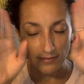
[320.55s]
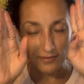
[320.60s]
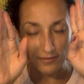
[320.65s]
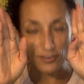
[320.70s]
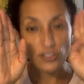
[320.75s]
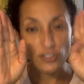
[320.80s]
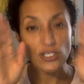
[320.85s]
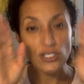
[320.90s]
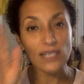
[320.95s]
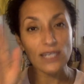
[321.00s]

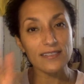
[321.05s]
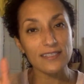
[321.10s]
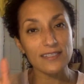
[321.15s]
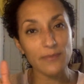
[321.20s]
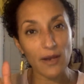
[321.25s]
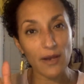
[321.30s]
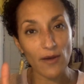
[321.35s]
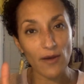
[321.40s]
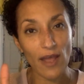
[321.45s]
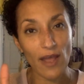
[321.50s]
just
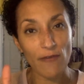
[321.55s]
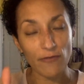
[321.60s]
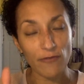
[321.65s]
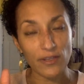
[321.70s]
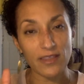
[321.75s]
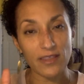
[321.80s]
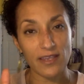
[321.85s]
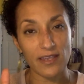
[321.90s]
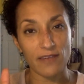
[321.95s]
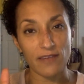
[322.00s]
about
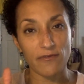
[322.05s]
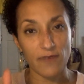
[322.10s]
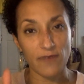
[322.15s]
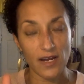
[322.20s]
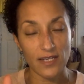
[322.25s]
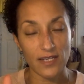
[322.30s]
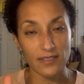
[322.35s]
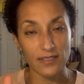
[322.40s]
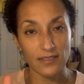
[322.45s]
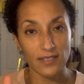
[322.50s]
everything
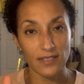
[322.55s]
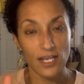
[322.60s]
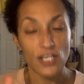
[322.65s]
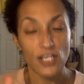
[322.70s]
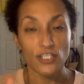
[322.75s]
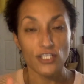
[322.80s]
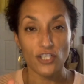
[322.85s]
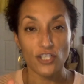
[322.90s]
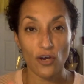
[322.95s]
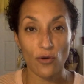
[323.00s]
fun.
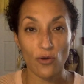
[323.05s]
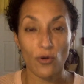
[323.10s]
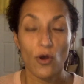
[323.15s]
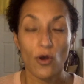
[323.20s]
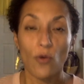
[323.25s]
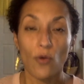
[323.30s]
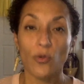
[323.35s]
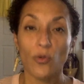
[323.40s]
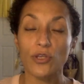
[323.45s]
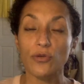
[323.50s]
So
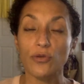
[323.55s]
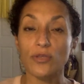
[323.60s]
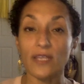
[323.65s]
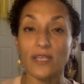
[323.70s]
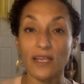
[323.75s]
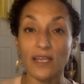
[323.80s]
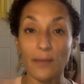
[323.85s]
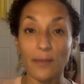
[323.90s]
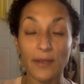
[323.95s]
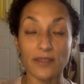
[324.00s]
when you
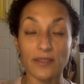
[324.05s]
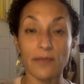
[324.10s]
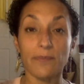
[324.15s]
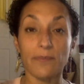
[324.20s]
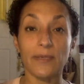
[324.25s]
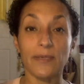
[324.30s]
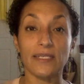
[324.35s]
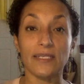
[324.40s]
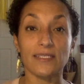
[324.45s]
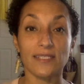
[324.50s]
think about the
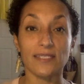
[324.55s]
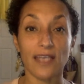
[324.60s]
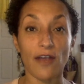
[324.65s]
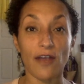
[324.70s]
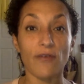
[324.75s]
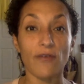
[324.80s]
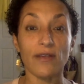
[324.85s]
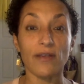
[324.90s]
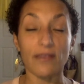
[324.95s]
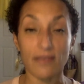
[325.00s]
big
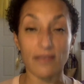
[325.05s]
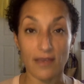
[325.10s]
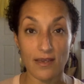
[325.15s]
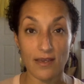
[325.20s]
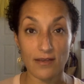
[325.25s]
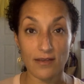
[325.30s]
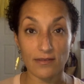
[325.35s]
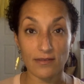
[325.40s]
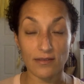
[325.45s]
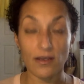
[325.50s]
scary
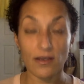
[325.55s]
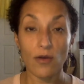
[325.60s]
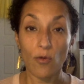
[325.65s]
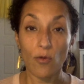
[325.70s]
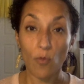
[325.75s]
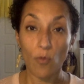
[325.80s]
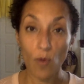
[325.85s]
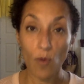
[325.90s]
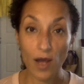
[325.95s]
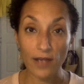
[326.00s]
things,
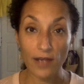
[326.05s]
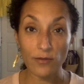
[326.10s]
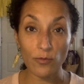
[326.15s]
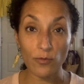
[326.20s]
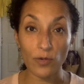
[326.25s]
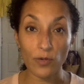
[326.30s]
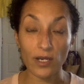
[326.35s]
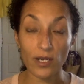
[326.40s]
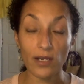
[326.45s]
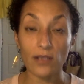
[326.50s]

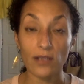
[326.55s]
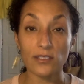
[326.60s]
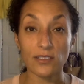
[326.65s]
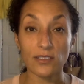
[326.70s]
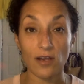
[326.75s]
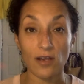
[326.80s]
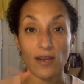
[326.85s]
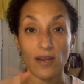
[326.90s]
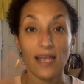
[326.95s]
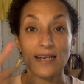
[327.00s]
one, we're going to
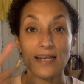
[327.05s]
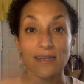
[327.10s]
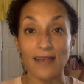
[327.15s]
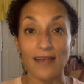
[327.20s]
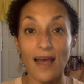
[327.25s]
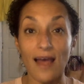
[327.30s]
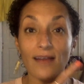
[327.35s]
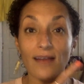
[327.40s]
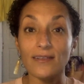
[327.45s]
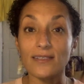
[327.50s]
start
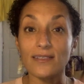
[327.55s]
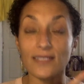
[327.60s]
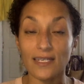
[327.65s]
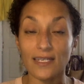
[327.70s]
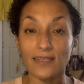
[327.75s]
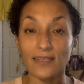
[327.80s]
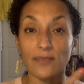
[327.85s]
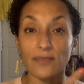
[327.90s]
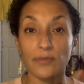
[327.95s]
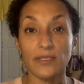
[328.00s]

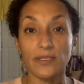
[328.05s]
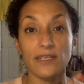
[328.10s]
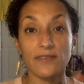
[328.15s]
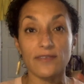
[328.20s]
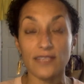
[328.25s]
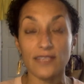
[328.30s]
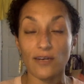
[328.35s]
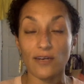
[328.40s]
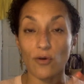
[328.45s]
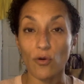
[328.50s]
acknowledging the
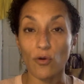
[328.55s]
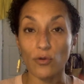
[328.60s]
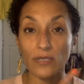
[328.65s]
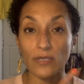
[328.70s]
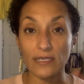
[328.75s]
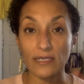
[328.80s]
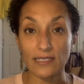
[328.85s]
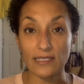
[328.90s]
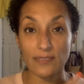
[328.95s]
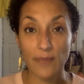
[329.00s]
beliefs that are
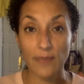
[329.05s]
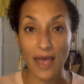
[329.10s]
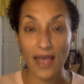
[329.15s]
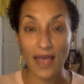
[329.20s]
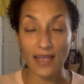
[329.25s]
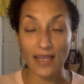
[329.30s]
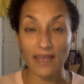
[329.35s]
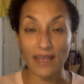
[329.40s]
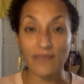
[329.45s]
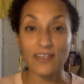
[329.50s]
holding us
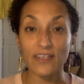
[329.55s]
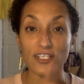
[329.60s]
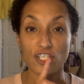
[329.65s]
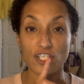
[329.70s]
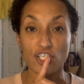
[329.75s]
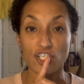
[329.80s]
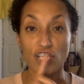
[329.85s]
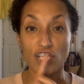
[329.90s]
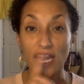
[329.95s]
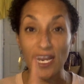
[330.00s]
back and then
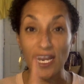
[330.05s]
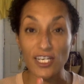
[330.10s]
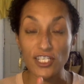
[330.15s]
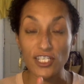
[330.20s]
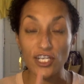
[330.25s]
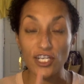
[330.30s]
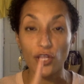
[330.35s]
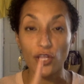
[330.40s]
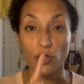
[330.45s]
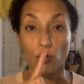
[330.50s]

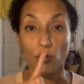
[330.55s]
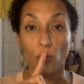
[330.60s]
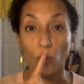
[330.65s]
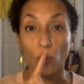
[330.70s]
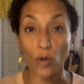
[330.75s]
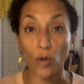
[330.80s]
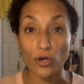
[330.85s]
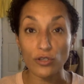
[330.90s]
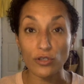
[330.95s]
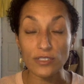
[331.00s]
changing the
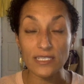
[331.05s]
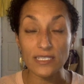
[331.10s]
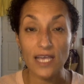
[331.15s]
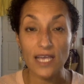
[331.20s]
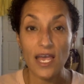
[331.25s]
words.